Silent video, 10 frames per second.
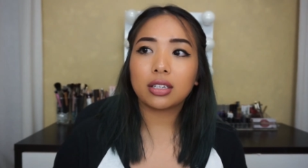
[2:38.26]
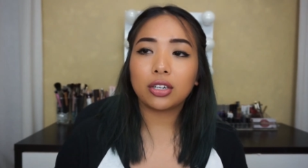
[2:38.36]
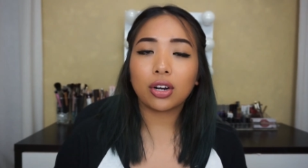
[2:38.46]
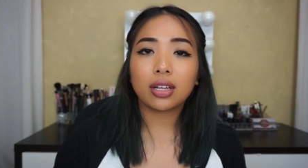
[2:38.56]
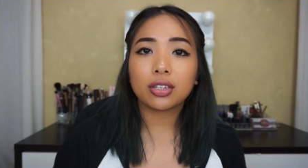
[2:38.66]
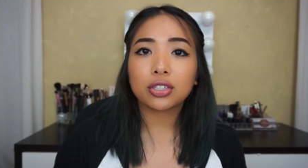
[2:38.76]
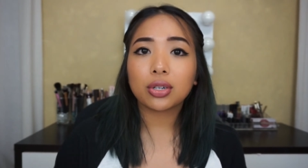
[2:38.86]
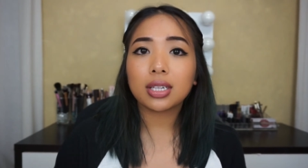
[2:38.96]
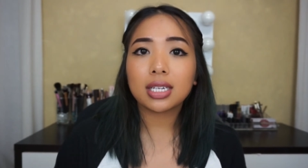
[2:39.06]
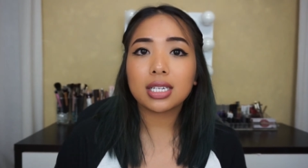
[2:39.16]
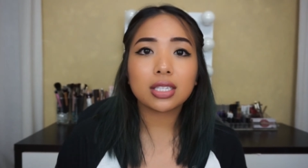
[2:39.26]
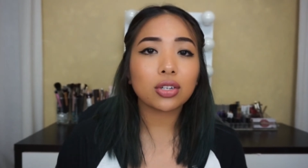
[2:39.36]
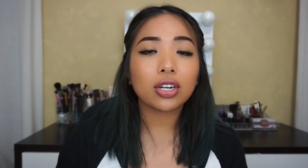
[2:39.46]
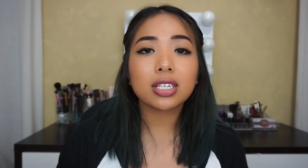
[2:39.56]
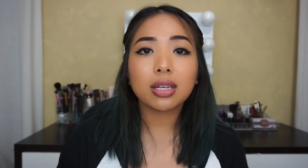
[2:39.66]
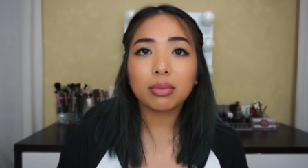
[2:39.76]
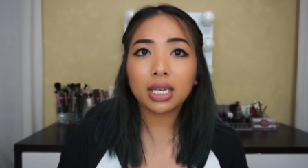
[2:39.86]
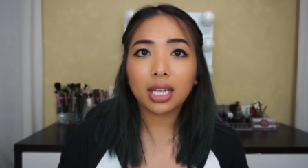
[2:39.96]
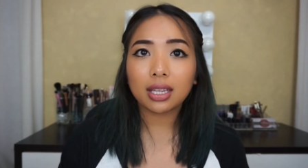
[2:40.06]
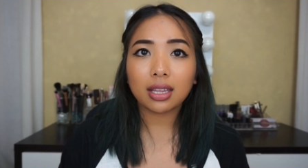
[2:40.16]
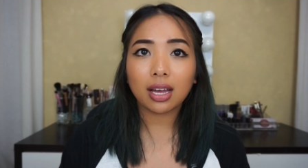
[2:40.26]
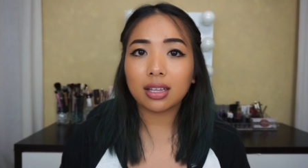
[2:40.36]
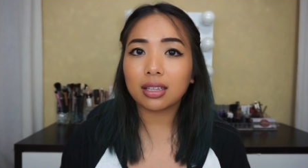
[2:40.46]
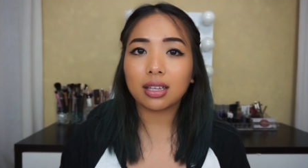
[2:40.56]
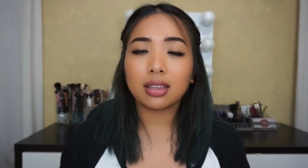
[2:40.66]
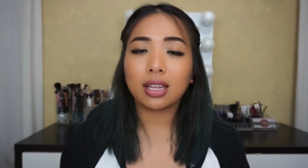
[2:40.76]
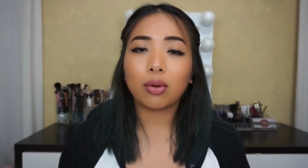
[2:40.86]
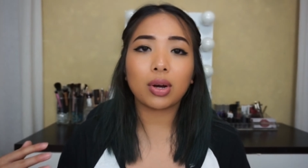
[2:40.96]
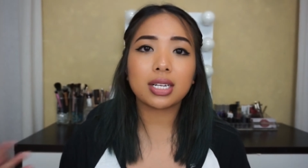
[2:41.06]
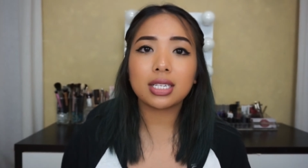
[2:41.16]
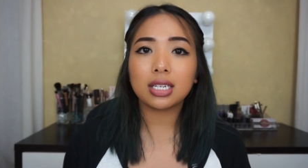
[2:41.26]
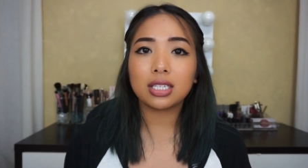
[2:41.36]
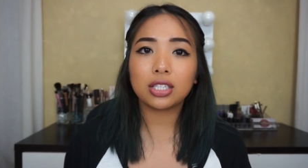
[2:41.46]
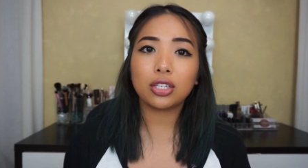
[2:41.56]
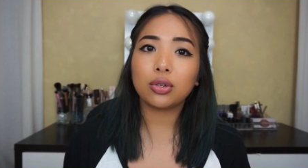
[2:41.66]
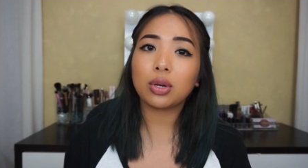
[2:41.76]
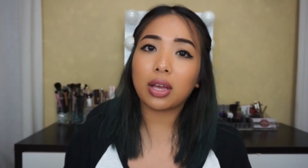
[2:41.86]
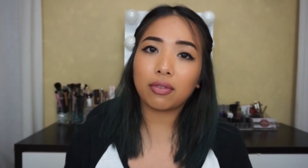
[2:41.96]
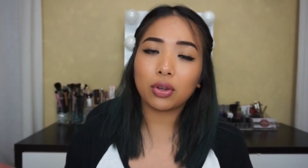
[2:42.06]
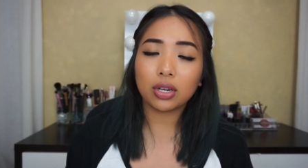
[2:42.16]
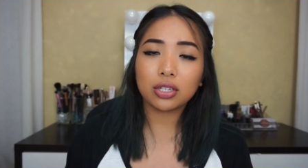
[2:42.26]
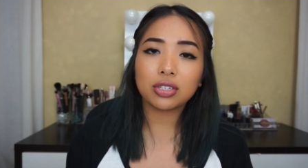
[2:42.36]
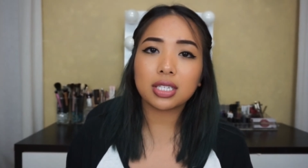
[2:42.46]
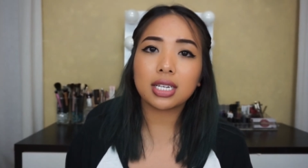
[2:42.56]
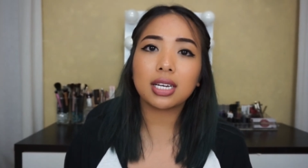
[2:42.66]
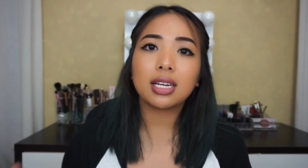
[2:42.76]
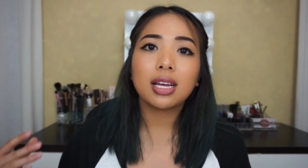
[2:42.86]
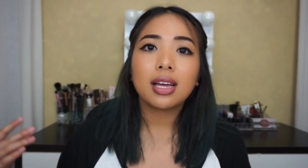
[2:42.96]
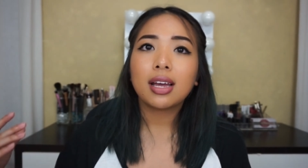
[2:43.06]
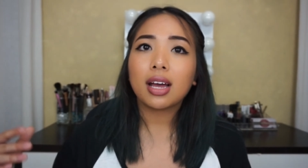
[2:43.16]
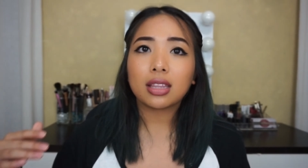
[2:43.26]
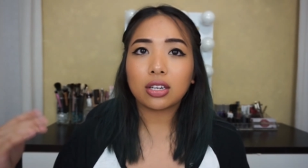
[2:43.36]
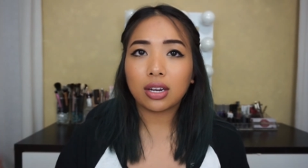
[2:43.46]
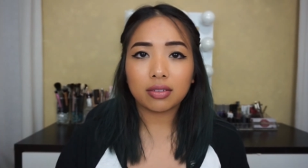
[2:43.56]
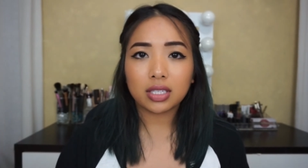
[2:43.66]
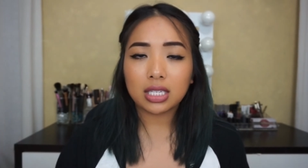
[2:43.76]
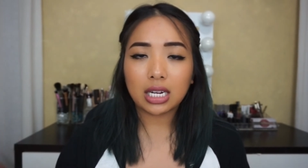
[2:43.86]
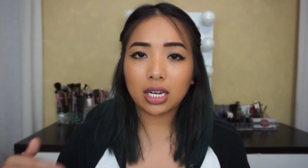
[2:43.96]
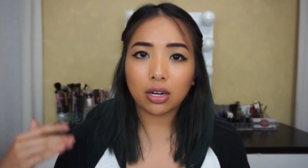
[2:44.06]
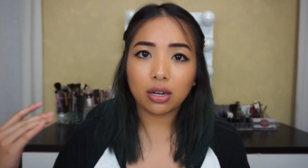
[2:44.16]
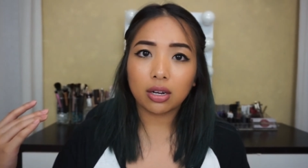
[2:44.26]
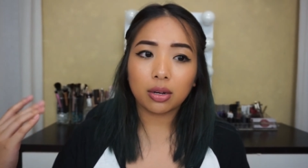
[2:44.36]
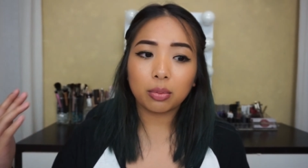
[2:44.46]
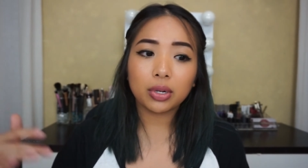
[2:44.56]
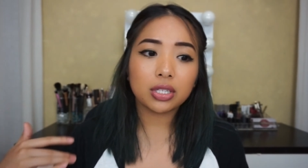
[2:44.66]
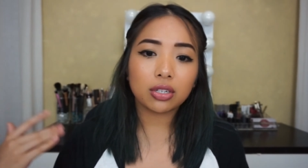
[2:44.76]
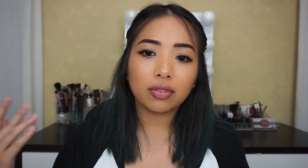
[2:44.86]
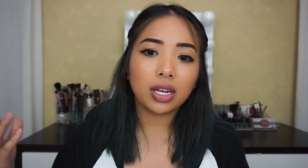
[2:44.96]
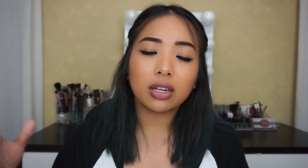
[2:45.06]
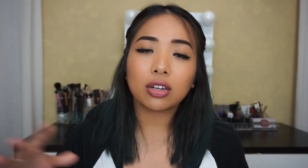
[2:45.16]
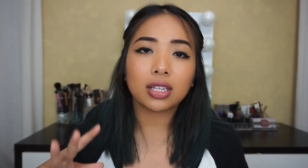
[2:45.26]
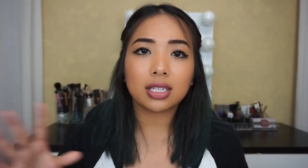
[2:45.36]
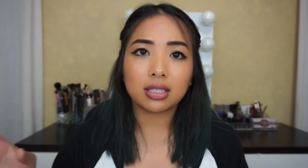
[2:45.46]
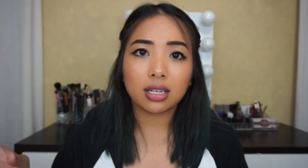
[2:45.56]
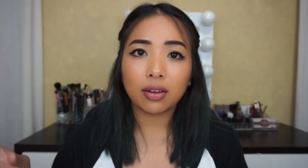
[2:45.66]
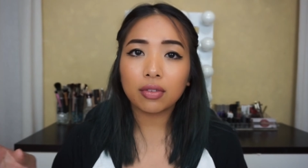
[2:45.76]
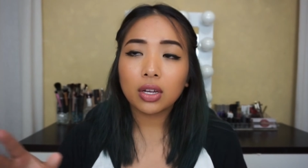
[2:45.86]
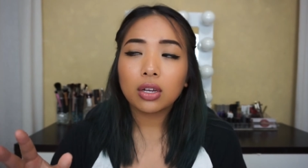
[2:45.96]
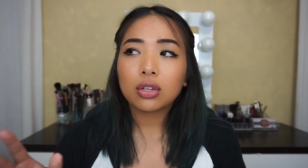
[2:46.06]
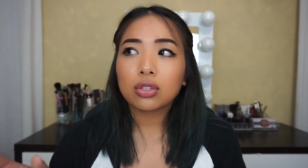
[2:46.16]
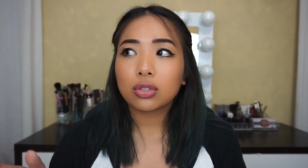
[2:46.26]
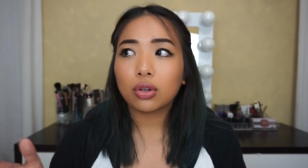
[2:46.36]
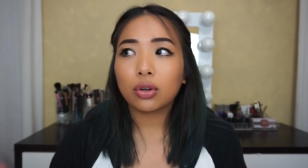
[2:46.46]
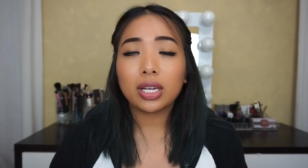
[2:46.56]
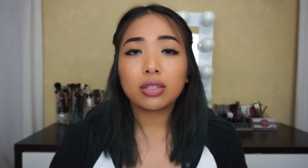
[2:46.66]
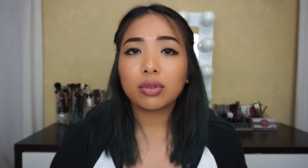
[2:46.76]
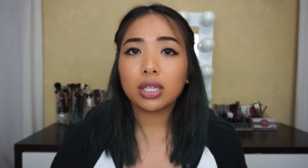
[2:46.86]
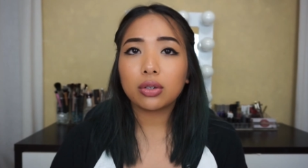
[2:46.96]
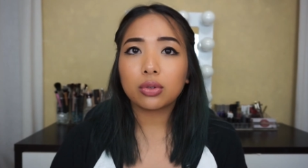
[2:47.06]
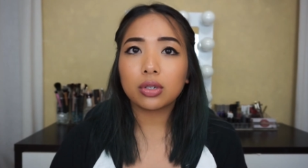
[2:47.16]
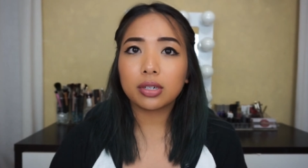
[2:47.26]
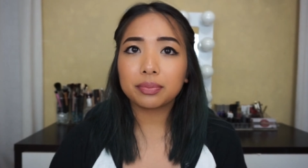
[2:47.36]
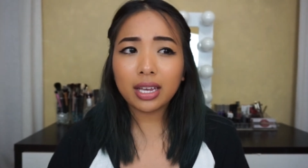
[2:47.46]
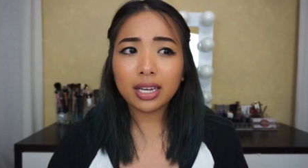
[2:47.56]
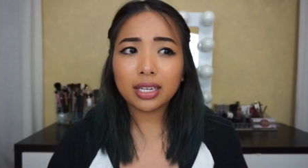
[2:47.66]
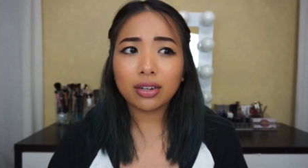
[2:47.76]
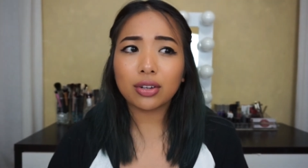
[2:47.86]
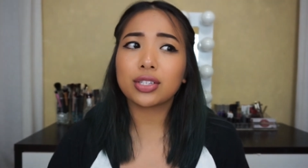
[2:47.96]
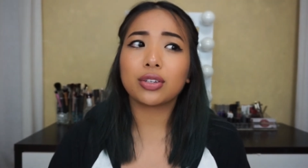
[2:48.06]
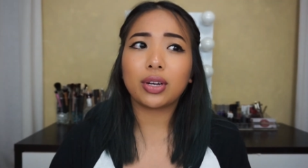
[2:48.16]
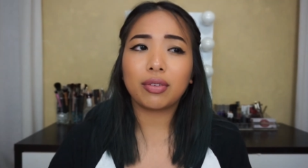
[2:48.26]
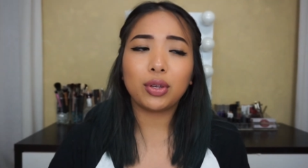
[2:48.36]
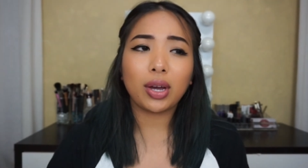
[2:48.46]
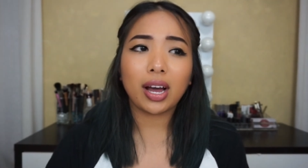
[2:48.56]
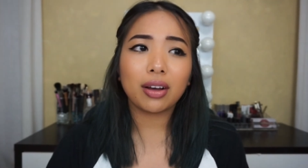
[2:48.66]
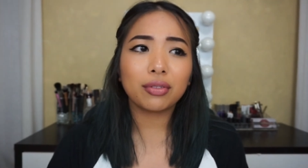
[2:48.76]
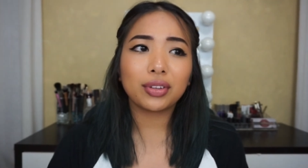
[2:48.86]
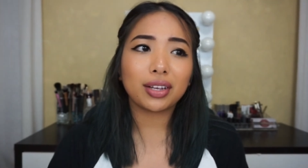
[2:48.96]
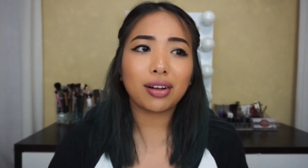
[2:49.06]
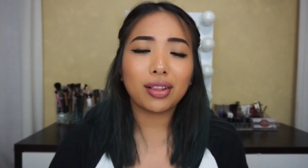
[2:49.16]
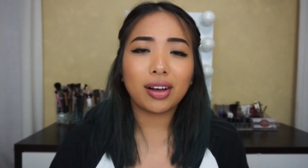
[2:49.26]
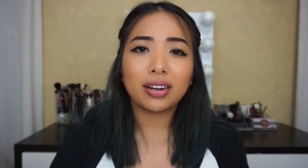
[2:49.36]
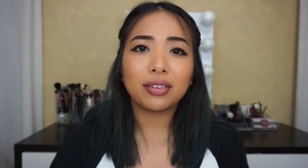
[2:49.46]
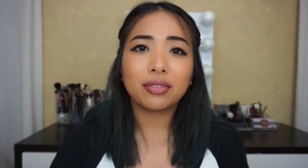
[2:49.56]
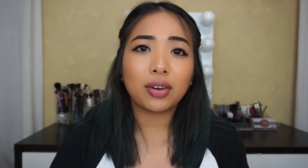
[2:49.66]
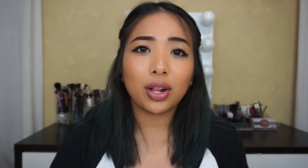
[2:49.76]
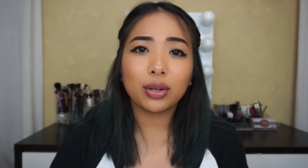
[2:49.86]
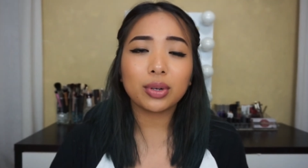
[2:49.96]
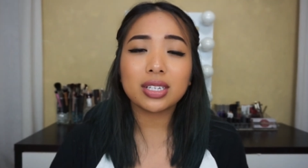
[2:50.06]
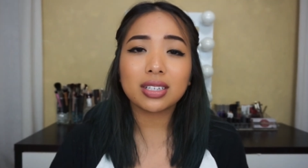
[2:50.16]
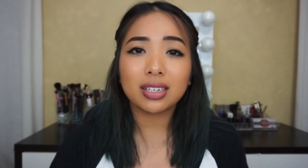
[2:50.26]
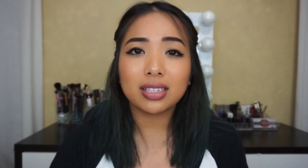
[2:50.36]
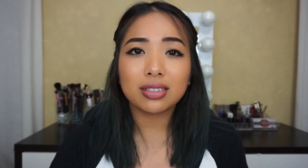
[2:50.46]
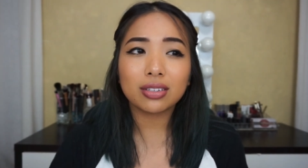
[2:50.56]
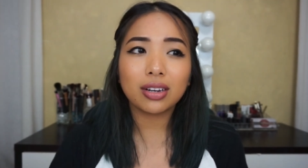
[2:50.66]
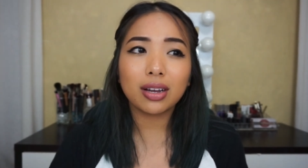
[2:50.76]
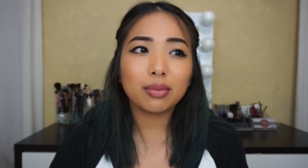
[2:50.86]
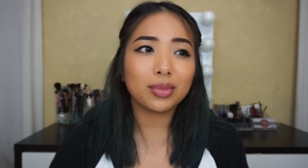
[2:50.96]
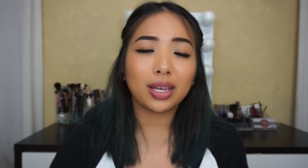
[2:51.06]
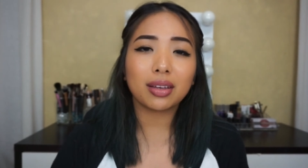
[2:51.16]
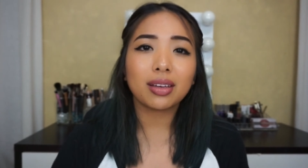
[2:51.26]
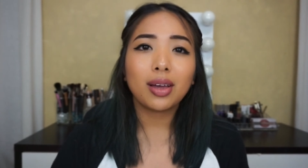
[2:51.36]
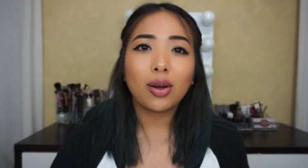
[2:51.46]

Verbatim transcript: you're on the short list or something like that, and they want to send it to you if you're interested, and then you have to take a, a pre-survey and all that stuff. So it's really cool. And also, if you have like a lot of followers on Instagram, like